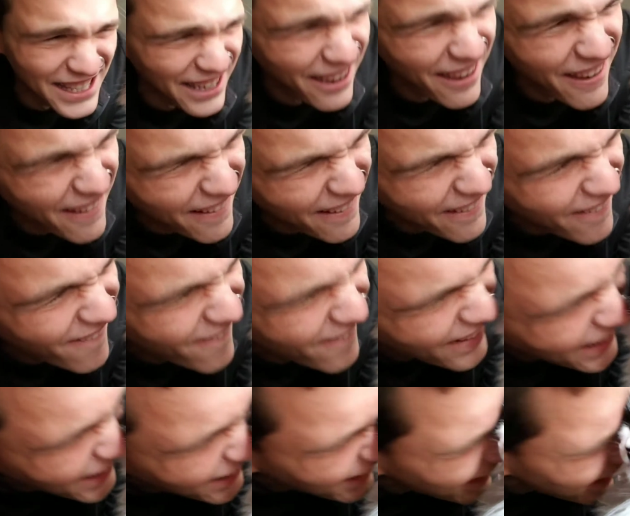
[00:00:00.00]
Oh,
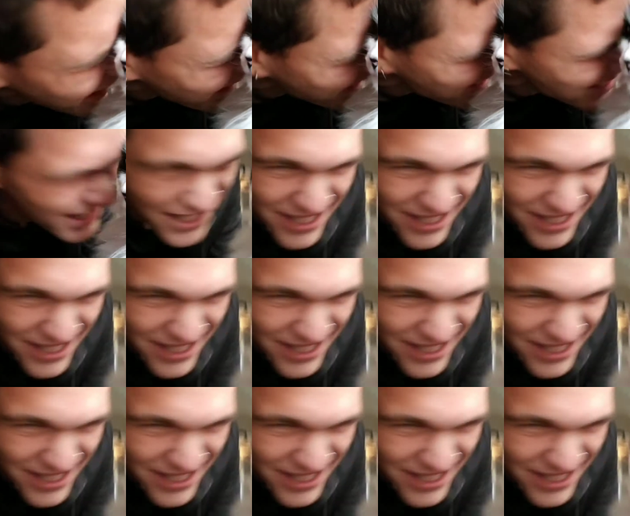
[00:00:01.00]
we kissed.